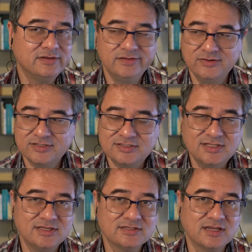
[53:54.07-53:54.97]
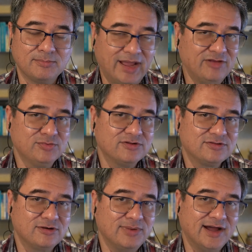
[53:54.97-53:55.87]
you could see things like passwords
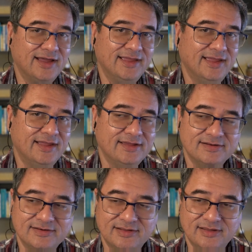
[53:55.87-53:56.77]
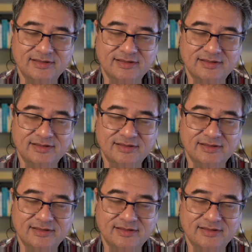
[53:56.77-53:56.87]
go by and